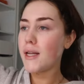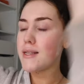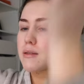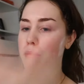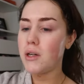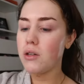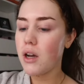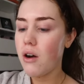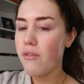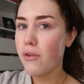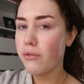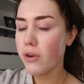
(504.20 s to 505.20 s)
Glazing Milk,
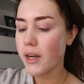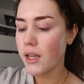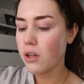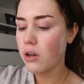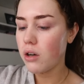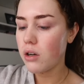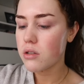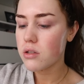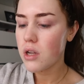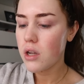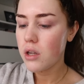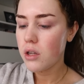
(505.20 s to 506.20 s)
of freaking
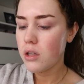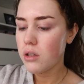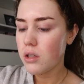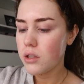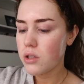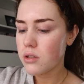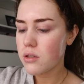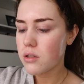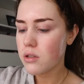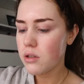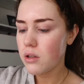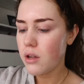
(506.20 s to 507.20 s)
course. I
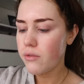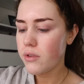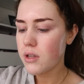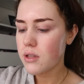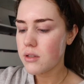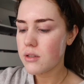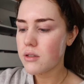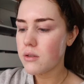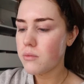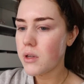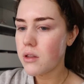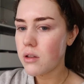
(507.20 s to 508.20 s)
just love this
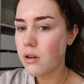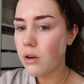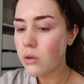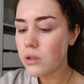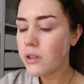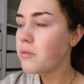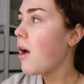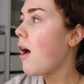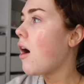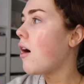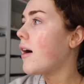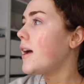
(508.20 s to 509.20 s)
with all of my
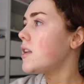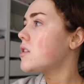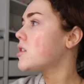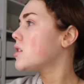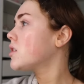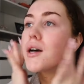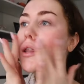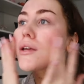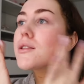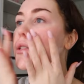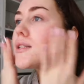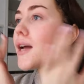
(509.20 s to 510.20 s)
heart. But I
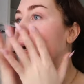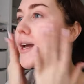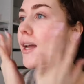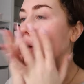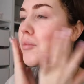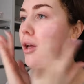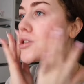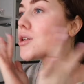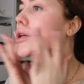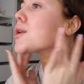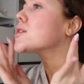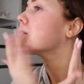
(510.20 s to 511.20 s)
think today I'm
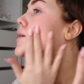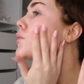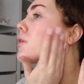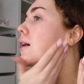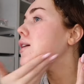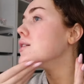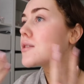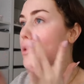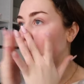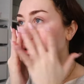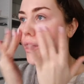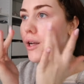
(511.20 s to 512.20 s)
actually going to do a
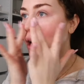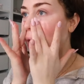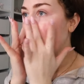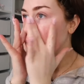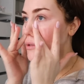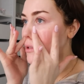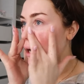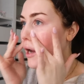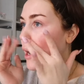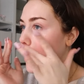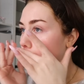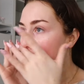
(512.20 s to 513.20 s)
Sabrina
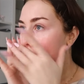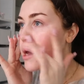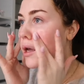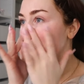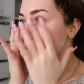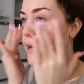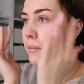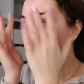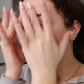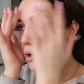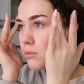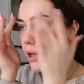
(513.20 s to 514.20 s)
Carpenter inspired
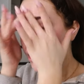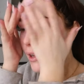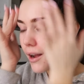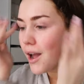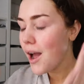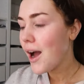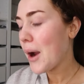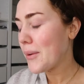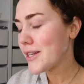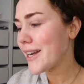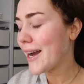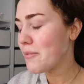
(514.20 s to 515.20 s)
makeup look. I
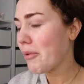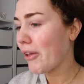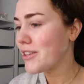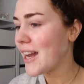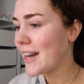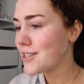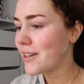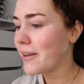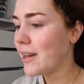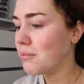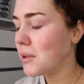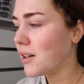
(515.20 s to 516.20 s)
wish I had blonde hair to do
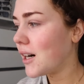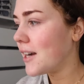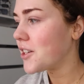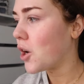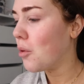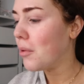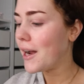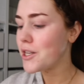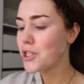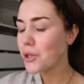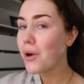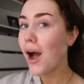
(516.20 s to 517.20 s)
it, but I don't. But I
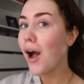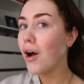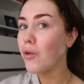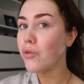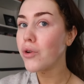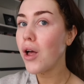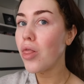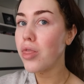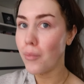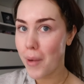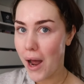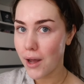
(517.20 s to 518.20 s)
do have
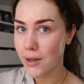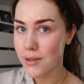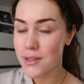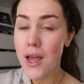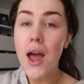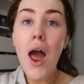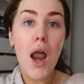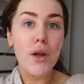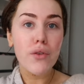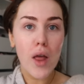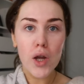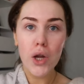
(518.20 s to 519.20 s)
the bangs, and I
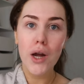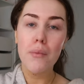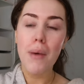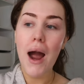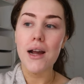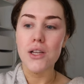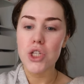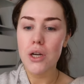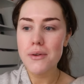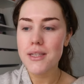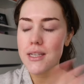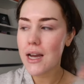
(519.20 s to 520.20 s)
feel like her bangs, she
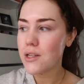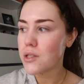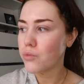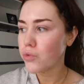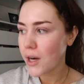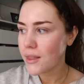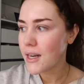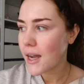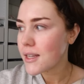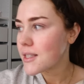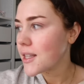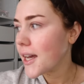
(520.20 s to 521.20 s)
always styles them really
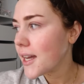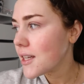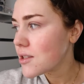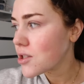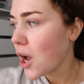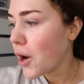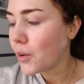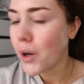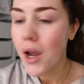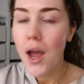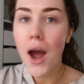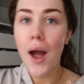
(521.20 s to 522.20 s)
nicely, so
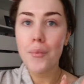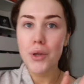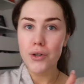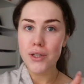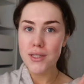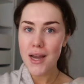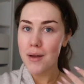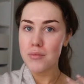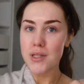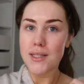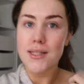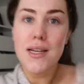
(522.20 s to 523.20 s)
I'm gonna
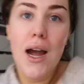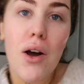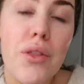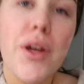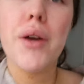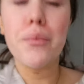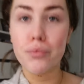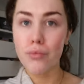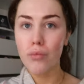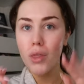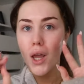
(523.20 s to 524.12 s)
attempt to style them